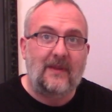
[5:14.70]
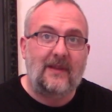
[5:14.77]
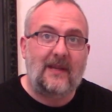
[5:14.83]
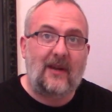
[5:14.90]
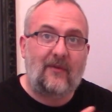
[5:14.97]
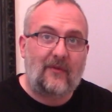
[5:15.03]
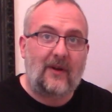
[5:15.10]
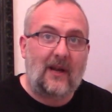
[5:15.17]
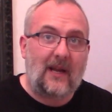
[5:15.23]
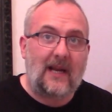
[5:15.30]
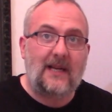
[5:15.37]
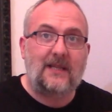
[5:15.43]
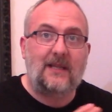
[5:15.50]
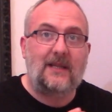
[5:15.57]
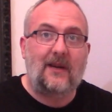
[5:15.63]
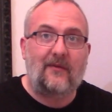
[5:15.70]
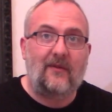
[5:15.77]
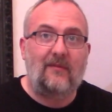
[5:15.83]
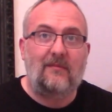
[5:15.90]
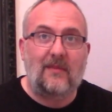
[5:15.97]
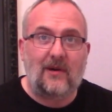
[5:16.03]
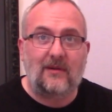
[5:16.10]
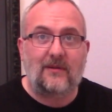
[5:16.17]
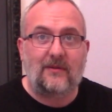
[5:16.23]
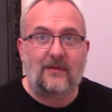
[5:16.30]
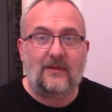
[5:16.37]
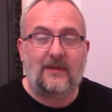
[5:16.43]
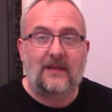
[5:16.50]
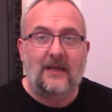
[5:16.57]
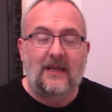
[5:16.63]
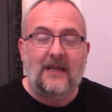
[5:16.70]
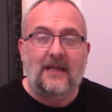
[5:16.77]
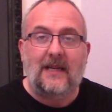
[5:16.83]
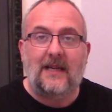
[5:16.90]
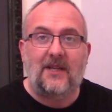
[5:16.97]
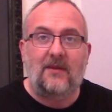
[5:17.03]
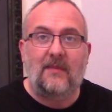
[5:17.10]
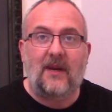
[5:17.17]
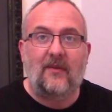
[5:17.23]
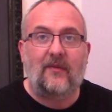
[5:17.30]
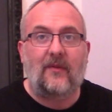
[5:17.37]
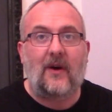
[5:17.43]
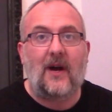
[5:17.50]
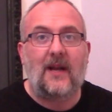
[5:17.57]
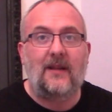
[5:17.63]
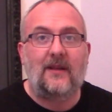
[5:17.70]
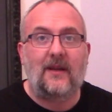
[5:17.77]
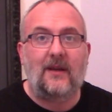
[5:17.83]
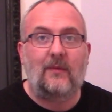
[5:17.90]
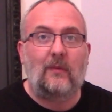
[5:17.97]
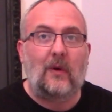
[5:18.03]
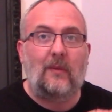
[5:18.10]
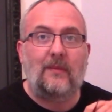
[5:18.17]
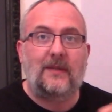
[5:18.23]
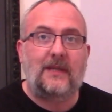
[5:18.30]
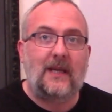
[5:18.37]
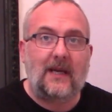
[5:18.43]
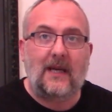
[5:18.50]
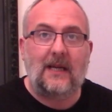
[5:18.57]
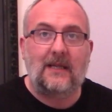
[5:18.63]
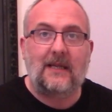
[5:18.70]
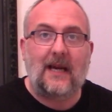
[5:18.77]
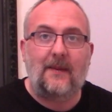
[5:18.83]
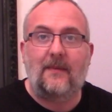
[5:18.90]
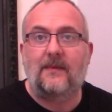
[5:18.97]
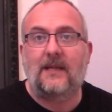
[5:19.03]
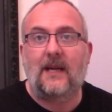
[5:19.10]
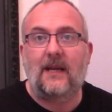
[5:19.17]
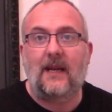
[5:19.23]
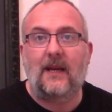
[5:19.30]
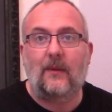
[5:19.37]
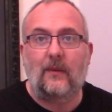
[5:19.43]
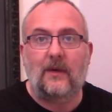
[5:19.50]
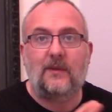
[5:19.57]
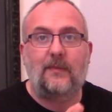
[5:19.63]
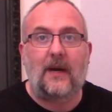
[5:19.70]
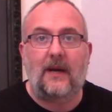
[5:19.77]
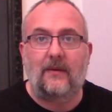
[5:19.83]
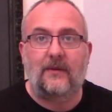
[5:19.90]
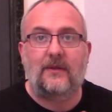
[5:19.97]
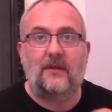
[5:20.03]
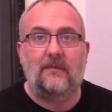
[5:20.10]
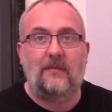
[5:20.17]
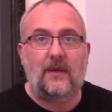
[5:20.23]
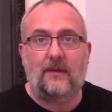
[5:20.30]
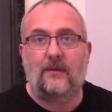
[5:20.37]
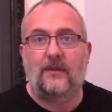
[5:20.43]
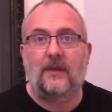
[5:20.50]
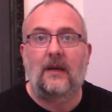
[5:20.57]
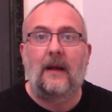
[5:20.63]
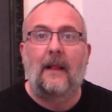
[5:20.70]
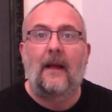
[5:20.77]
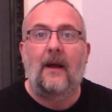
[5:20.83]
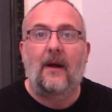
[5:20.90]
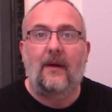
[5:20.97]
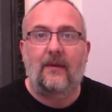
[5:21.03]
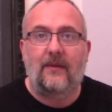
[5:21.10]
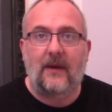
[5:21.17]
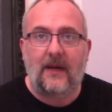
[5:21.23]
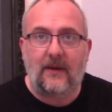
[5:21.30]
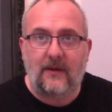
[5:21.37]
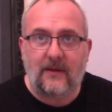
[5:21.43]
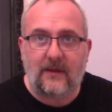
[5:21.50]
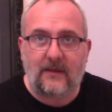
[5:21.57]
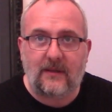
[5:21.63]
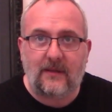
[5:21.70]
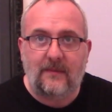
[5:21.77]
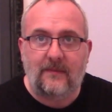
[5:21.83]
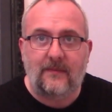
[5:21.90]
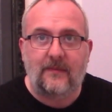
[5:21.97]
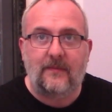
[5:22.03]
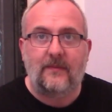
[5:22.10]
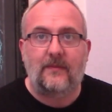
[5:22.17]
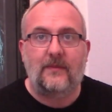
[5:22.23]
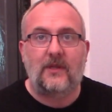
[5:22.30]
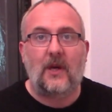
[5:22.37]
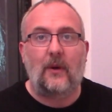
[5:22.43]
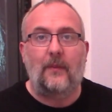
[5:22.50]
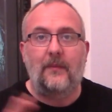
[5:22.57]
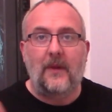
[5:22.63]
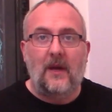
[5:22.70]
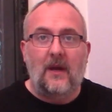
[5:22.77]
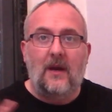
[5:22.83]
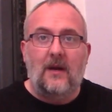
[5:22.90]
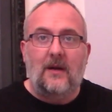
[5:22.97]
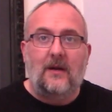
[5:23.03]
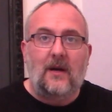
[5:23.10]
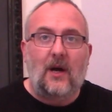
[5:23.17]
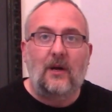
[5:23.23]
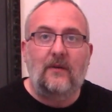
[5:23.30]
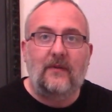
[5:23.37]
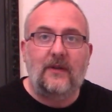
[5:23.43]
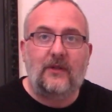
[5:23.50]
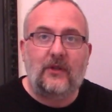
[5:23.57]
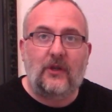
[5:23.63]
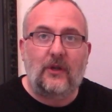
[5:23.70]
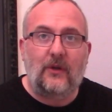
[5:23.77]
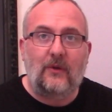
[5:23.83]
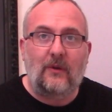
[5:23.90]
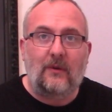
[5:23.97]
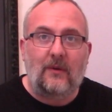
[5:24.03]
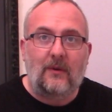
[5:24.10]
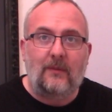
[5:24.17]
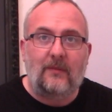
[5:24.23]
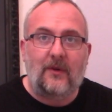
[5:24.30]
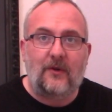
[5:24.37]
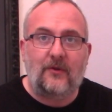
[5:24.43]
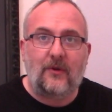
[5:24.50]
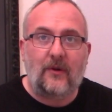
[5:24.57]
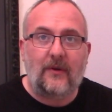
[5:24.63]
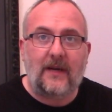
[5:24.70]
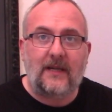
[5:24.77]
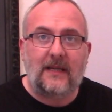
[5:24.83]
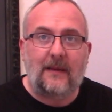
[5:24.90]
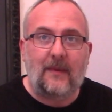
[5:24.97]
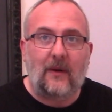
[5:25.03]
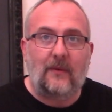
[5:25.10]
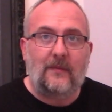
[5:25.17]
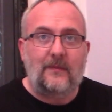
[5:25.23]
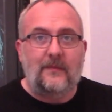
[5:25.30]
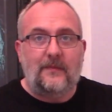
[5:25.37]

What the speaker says: differently to different models, and you may find that one particular type of technique works better on some models than others. So over to the drawing demo.